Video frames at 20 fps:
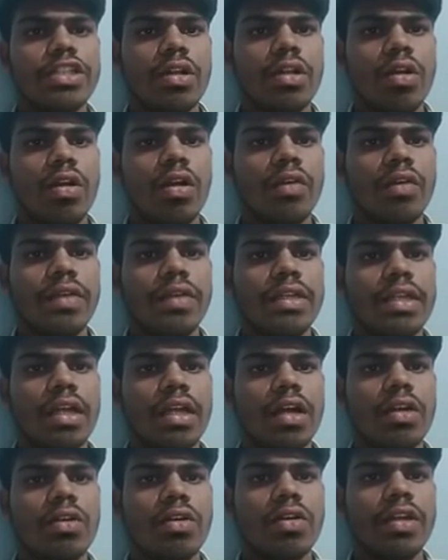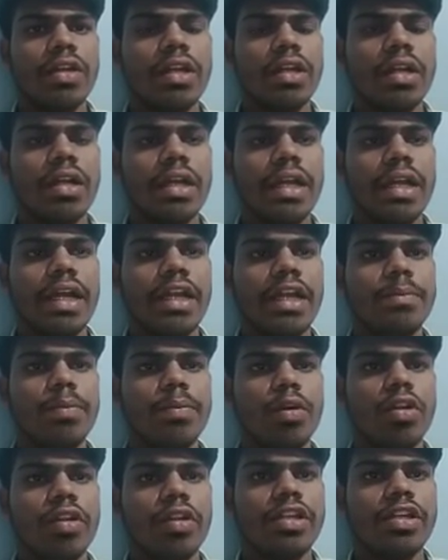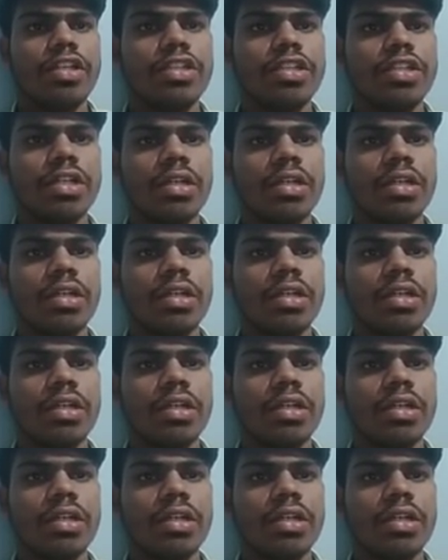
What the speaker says: along with electronic and ionic polarization.